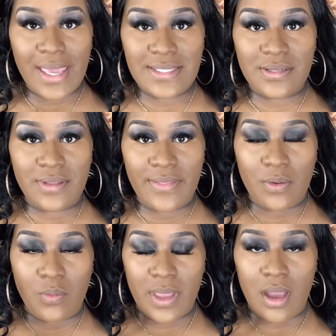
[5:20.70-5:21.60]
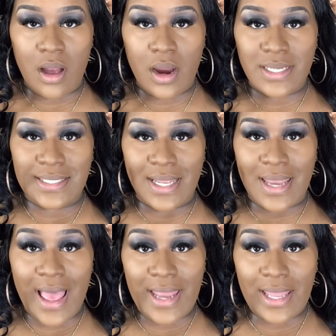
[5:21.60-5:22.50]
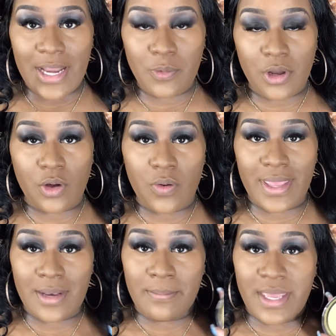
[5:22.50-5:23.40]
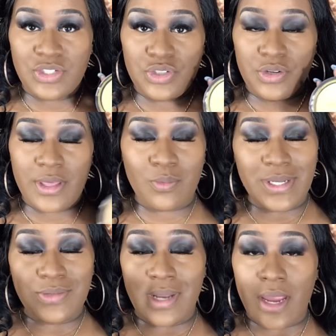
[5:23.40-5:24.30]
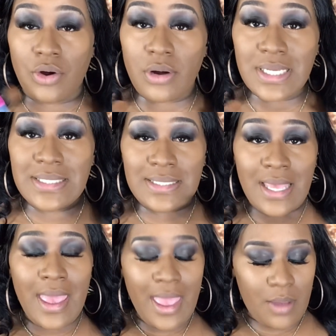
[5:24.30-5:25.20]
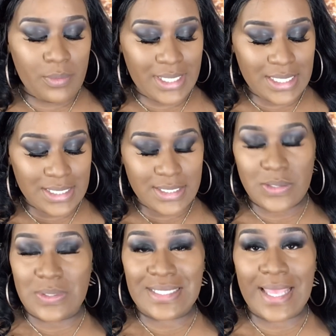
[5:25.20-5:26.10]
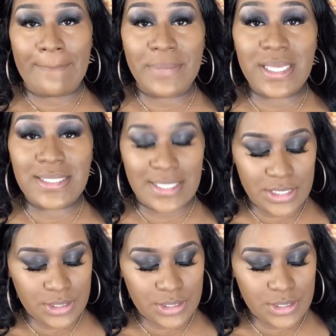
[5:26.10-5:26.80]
Okay, so now that we are done highlighting, we're gonna go ahead and make sure that we do not crease, and we need this to stay put.